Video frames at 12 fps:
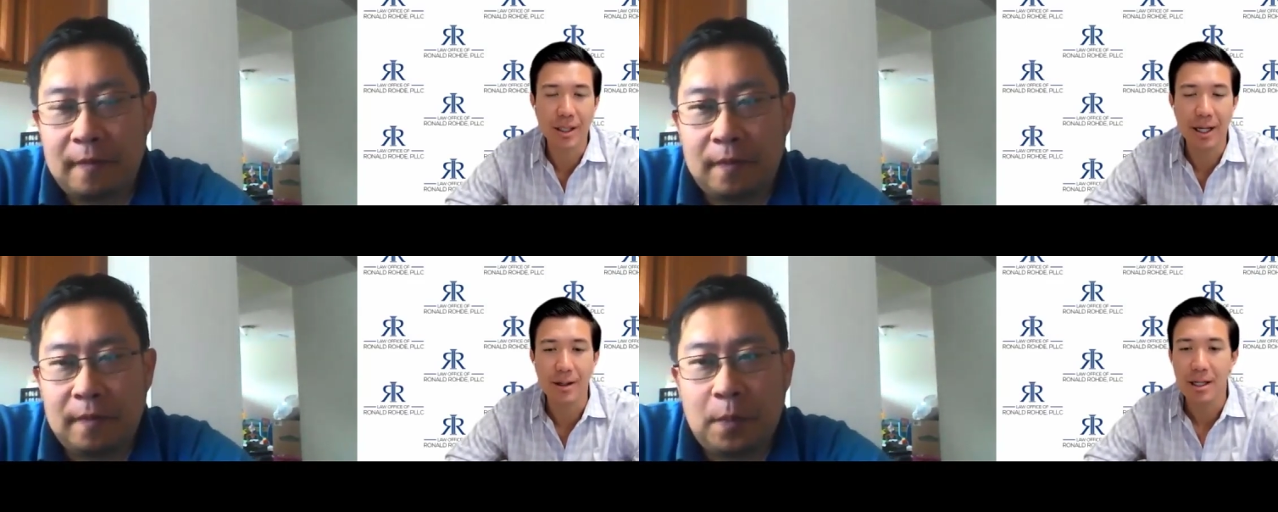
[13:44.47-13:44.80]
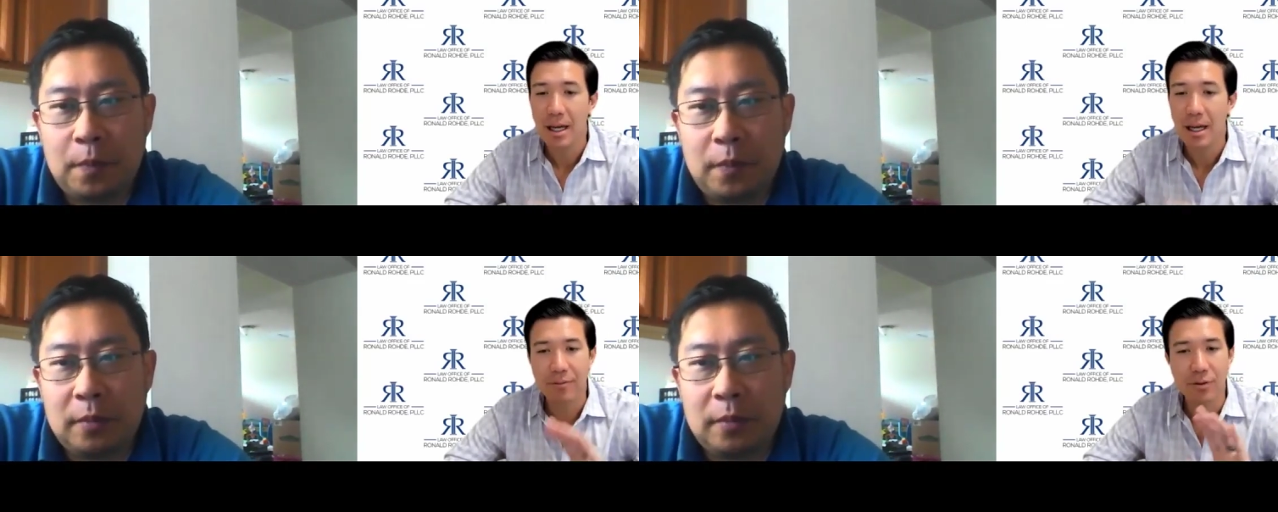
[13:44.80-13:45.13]
Speaker 1: But yeah,
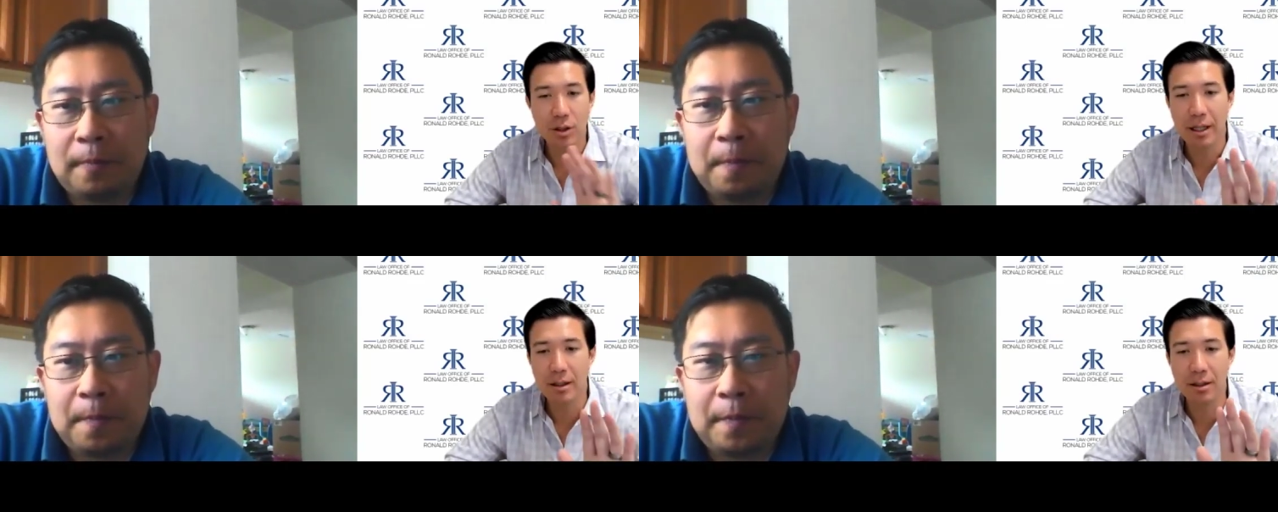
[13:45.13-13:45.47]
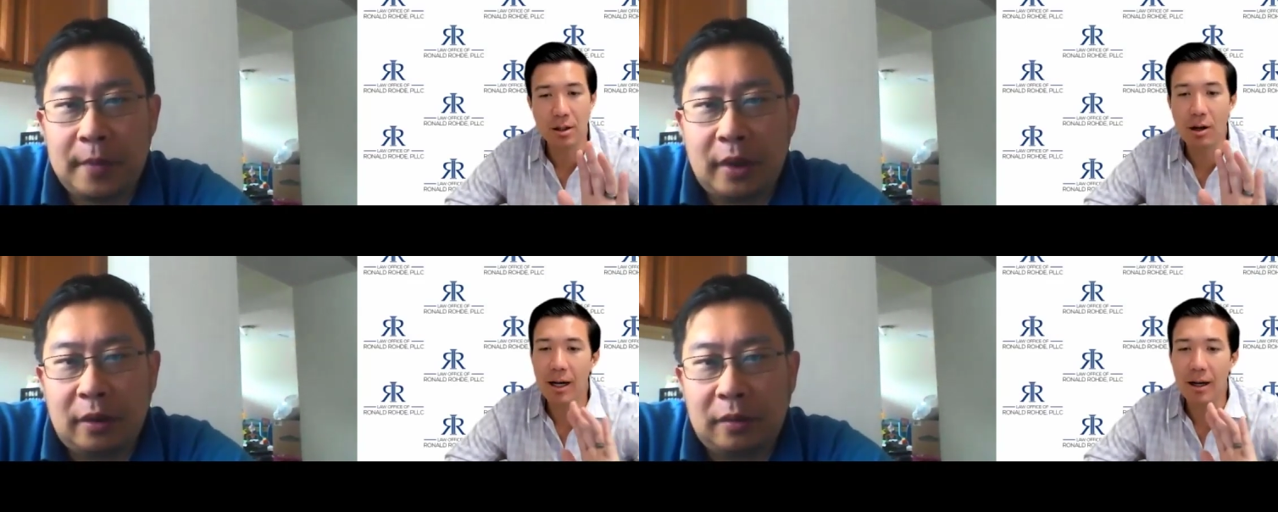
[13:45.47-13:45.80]
fully. You
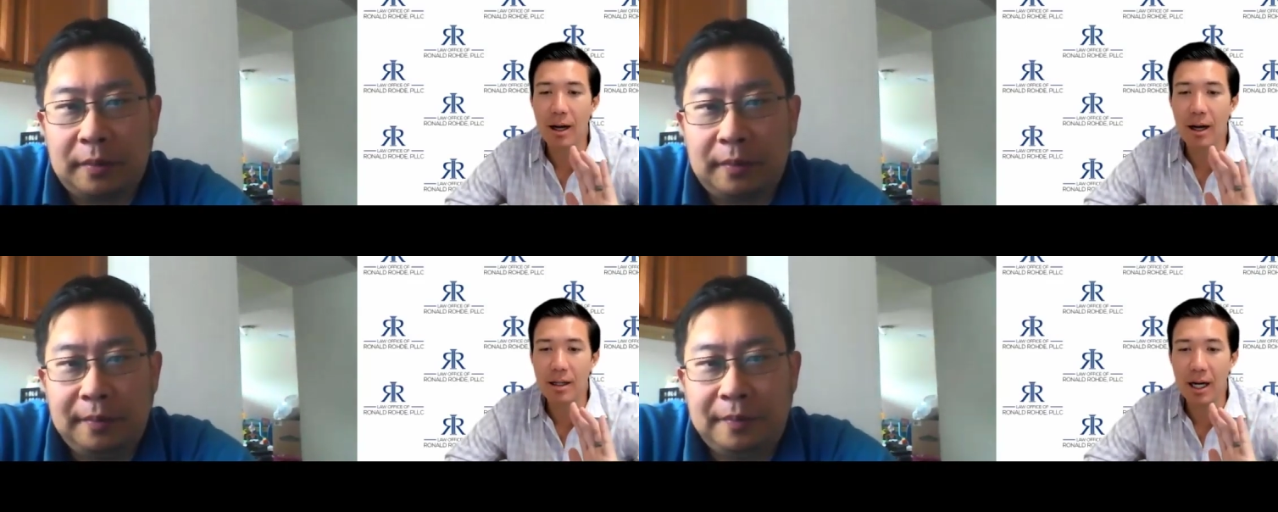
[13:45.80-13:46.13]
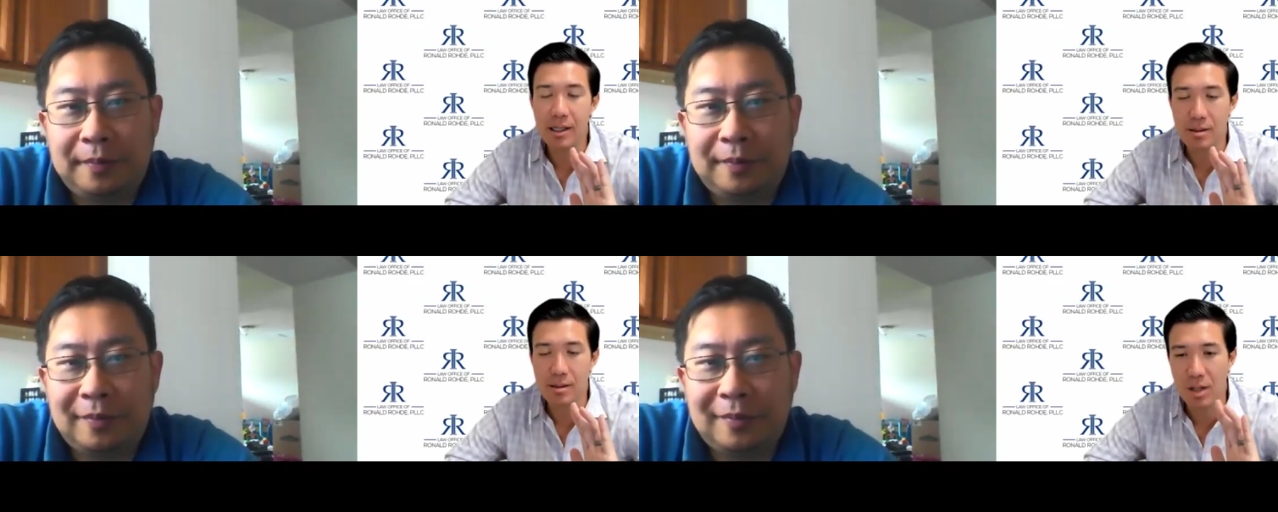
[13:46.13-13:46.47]
know, I I,
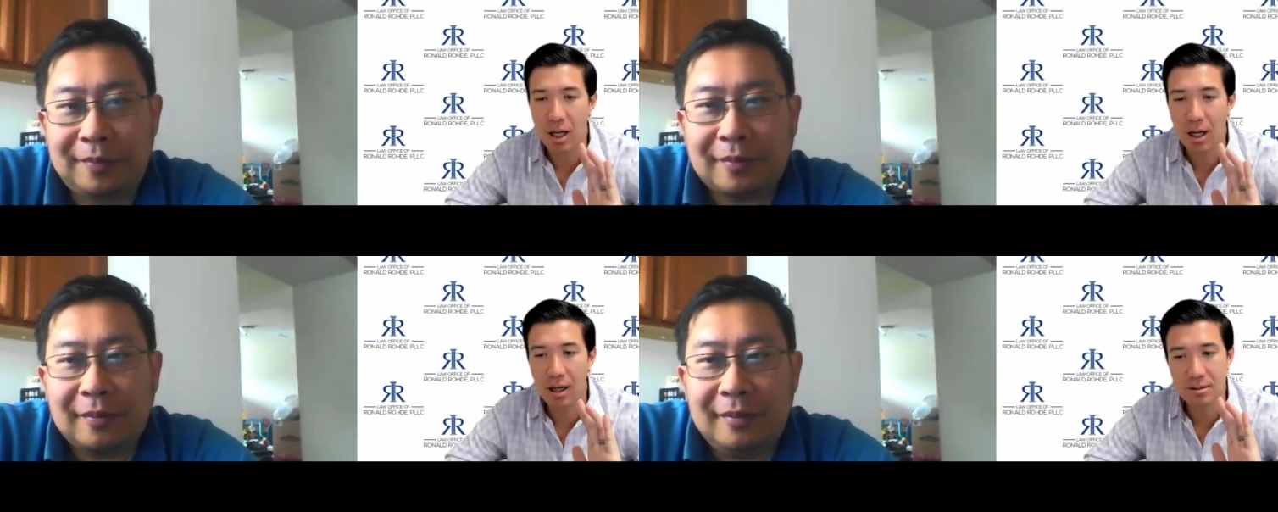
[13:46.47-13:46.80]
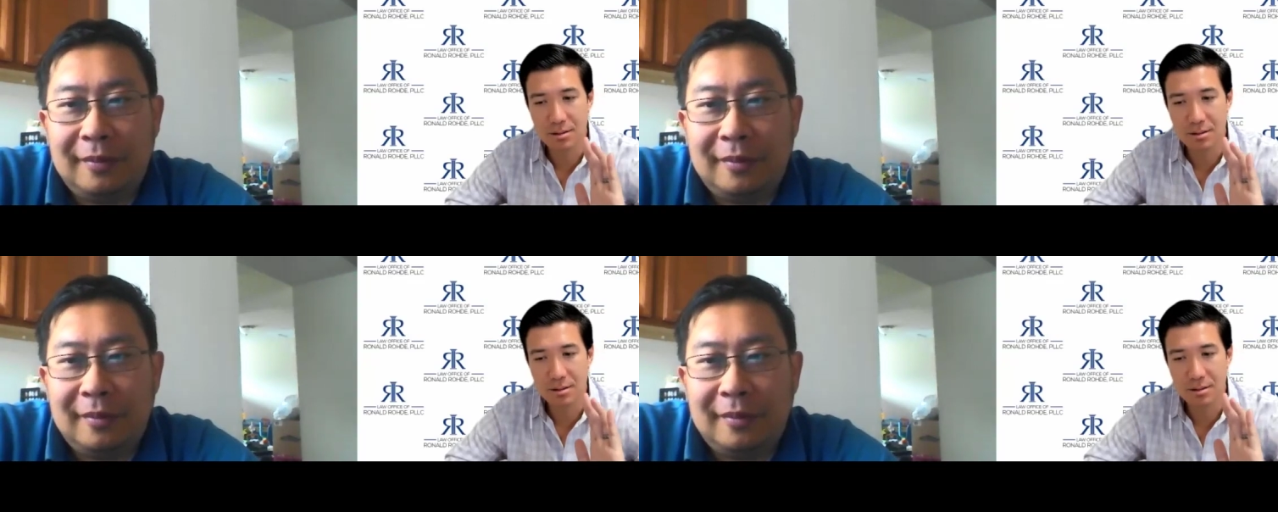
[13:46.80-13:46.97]
I am not.